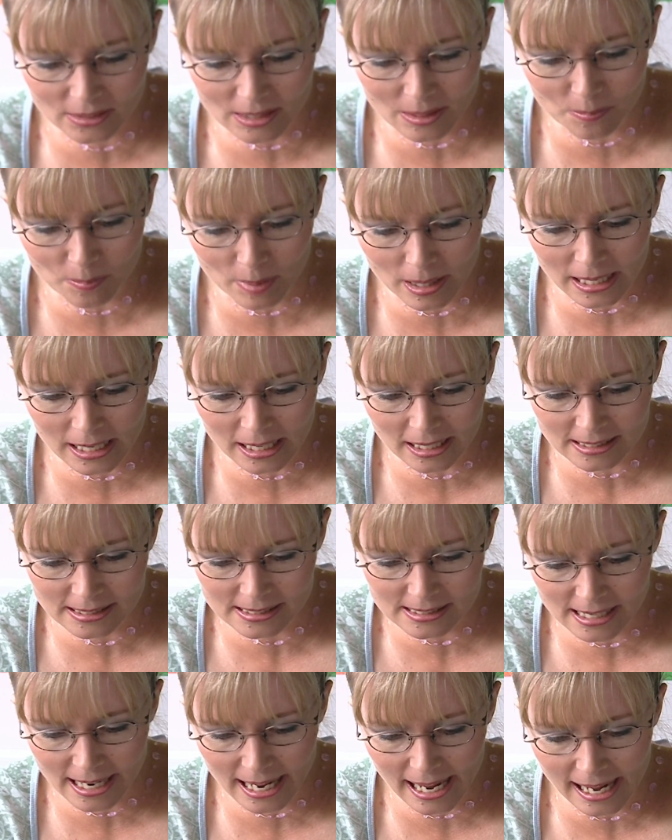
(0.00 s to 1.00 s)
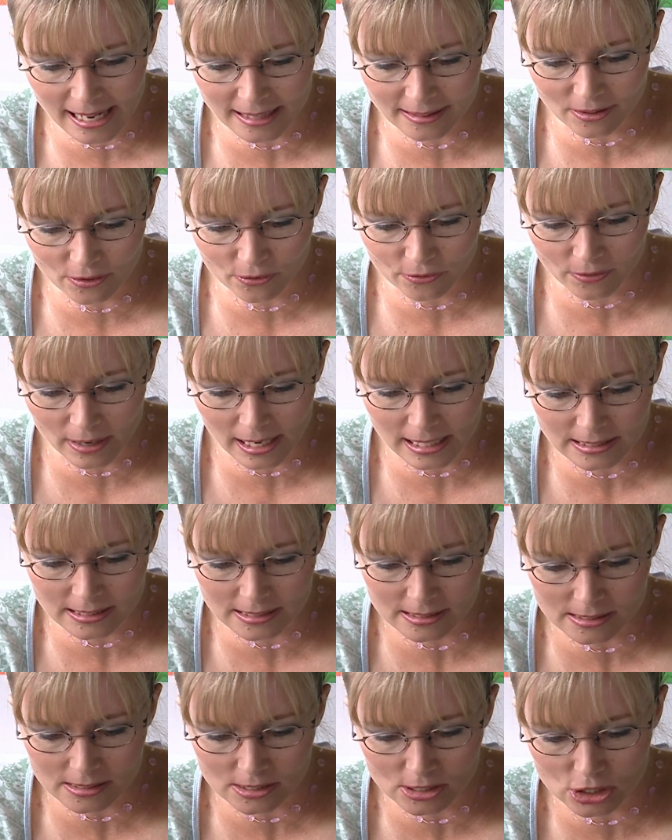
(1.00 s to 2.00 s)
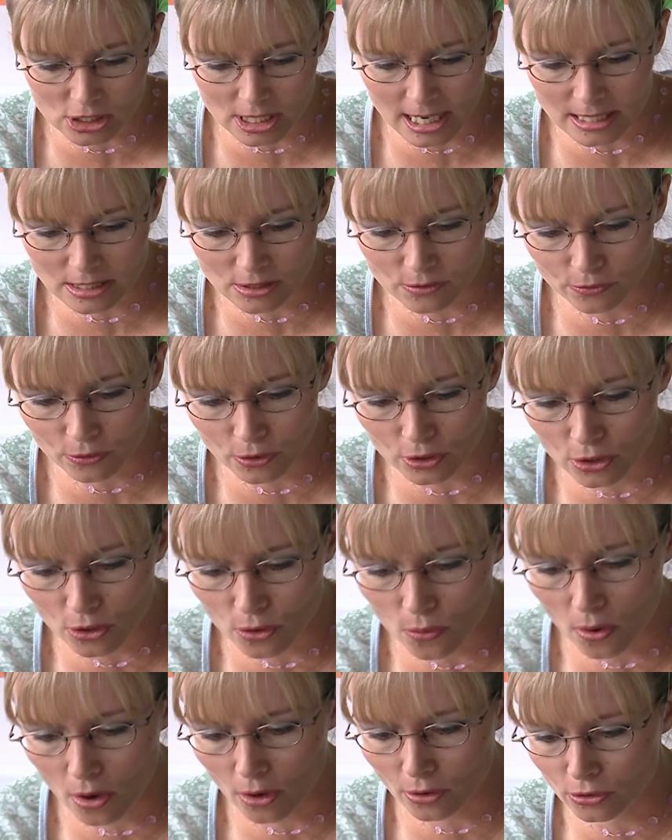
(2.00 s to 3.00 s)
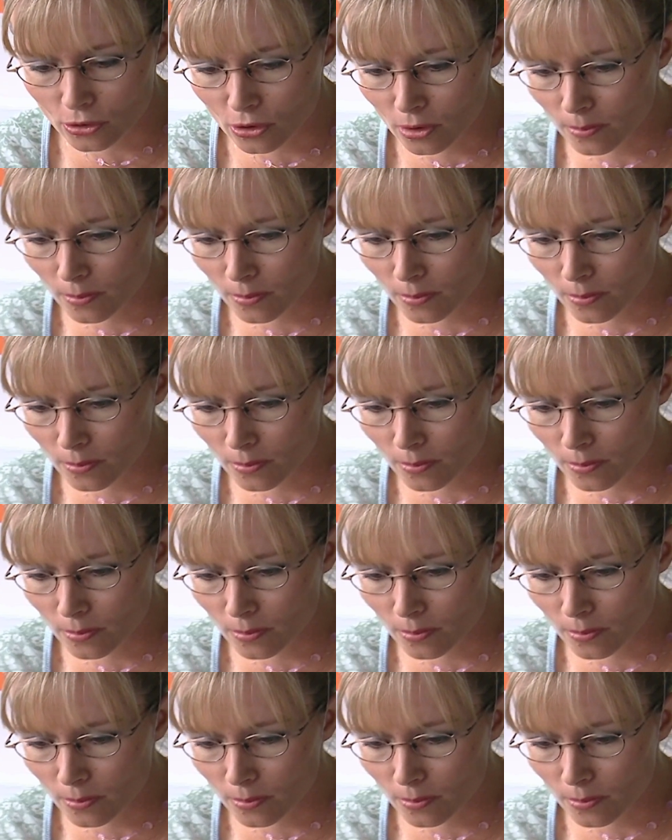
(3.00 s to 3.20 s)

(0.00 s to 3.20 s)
the biggest and the fattest just for you on your